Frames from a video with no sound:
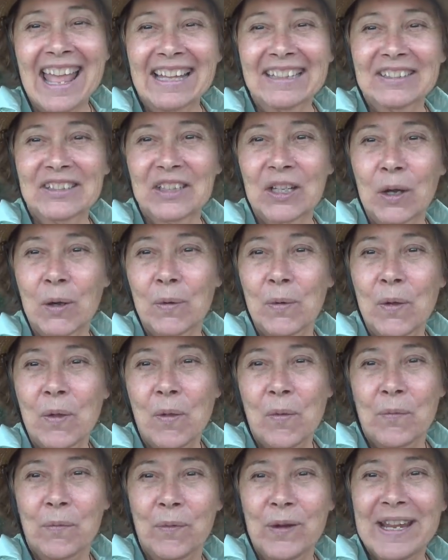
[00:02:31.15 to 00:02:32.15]
and so
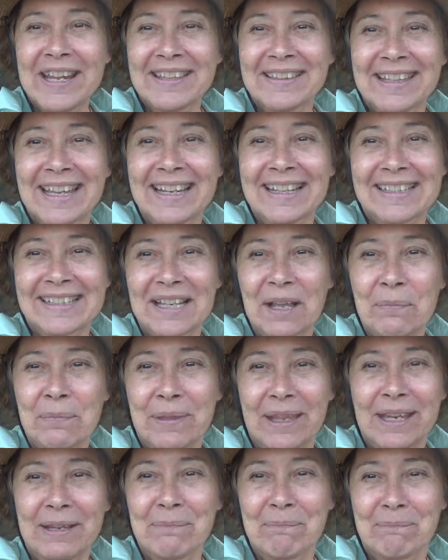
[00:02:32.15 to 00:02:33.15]
we think
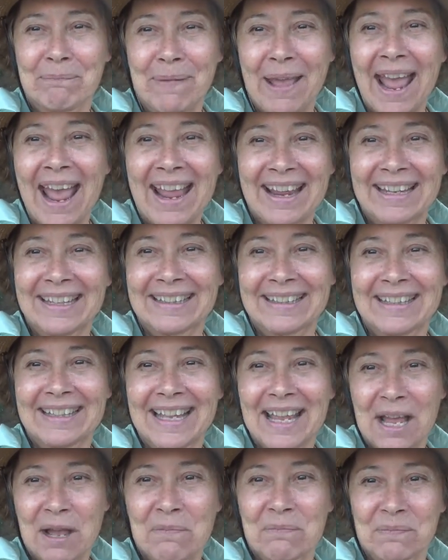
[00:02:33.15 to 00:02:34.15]
something back at
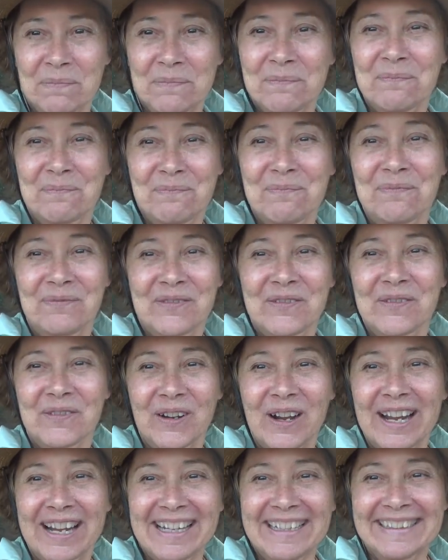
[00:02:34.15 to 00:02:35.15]
them,
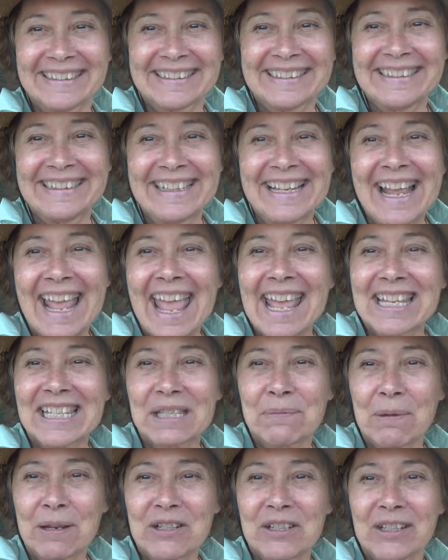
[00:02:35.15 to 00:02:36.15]
right?
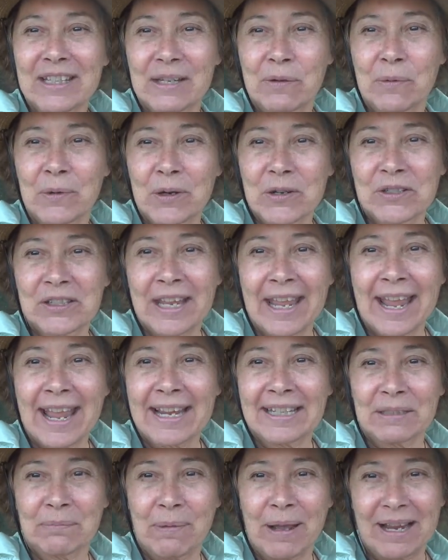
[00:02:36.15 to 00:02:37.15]
Especially we're
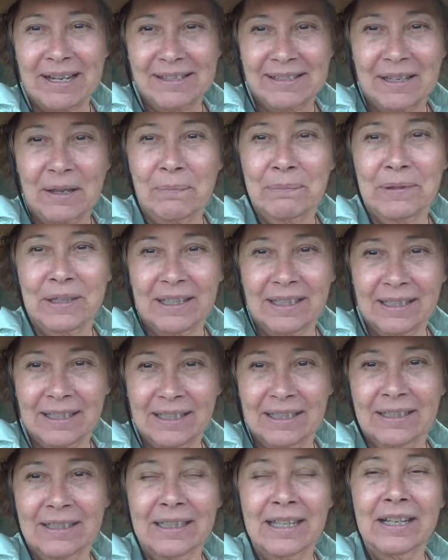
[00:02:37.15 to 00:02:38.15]
tagged by something
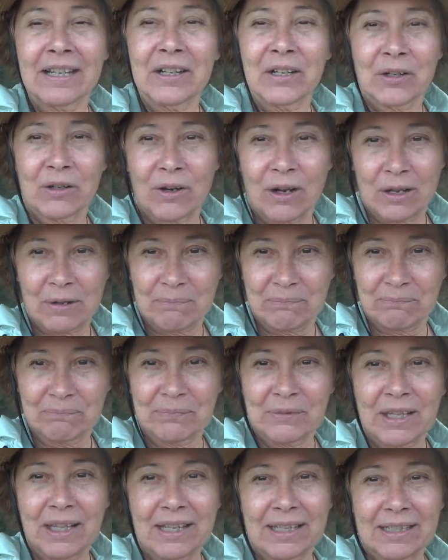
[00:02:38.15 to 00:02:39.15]
in their,
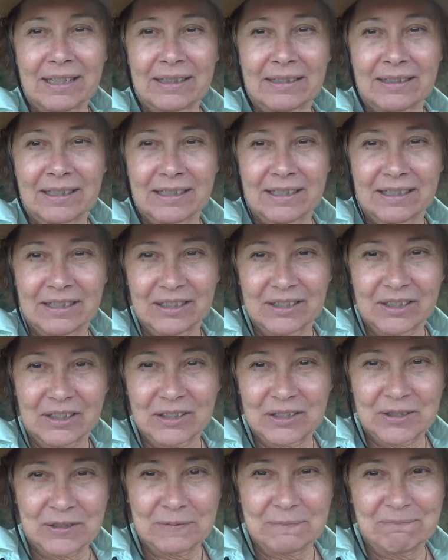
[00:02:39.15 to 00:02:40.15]
um, like
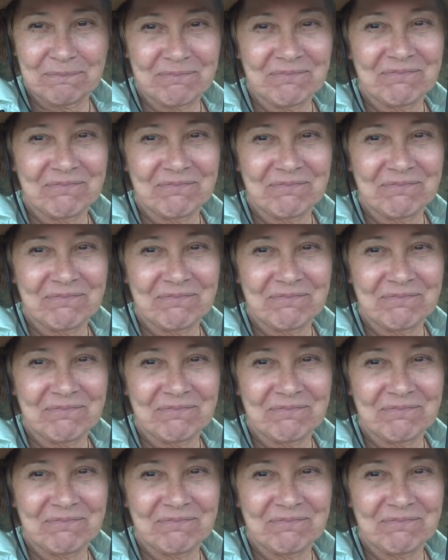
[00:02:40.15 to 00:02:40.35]
their